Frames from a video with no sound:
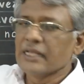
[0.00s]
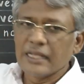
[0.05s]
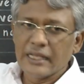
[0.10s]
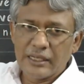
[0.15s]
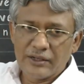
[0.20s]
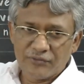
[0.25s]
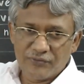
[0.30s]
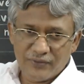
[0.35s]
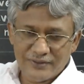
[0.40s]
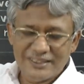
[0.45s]

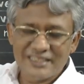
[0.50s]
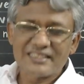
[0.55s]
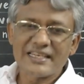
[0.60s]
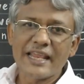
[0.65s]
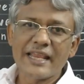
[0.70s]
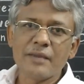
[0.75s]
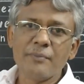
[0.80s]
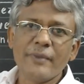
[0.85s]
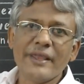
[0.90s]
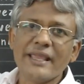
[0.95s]
For the
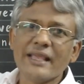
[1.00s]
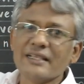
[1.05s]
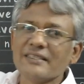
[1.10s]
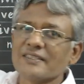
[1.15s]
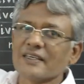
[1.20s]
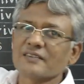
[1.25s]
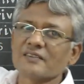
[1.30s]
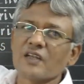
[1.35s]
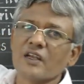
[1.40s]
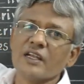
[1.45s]
time being,
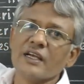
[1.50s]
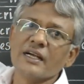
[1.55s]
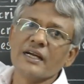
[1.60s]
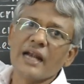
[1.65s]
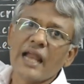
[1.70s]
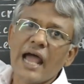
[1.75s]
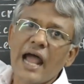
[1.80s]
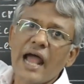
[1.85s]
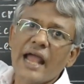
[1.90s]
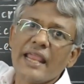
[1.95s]
just
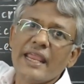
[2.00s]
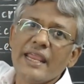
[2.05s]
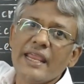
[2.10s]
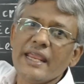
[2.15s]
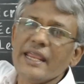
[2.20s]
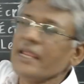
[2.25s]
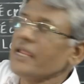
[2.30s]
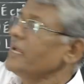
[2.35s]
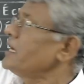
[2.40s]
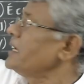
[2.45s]
learn
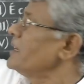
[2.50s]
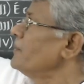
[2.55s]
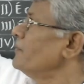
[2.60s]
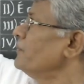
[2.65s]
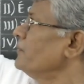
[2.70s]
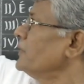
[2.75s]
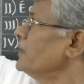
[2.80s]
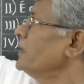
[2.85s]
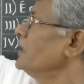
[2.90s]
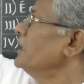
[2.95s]
I,
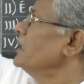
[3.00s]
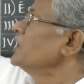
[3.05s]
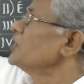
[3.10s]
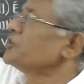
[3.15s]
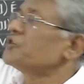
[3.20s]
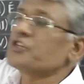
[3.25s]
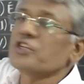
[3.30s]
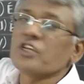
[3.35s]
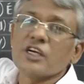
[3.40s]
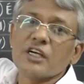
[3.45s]

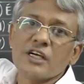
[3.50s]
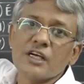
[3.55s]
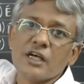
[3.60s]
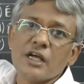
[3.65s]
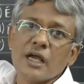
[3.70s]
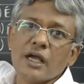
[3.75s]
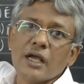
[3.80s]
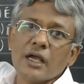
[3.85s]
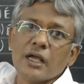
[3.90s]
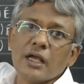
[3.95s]
je,
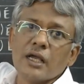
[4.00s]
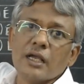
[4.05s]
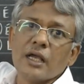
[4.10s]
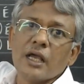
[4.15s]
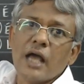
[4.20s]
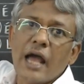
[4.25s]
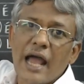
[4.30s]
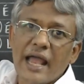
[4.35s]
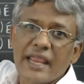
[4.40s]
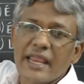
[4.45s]

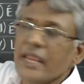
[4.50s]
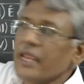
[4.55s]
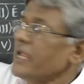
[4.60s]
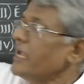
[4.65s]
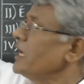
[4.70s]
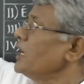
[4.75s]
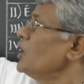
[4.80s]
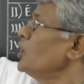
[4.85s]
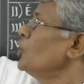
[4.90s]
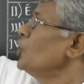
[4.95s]

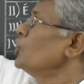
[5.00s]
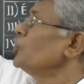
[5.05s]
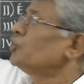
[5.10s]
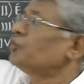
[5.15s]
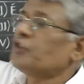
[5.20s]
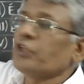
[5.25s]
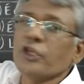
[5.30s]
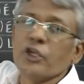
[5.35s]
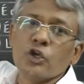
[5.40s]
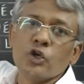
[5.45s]
I,
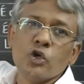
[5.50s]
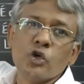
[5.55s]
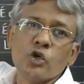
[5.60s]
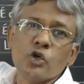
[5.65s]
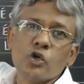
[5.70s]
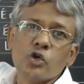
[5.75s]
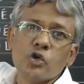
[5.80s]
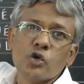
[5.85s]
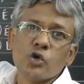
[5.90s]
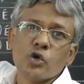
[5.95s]

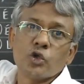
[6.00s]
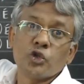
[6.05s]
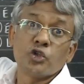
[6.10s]
tu,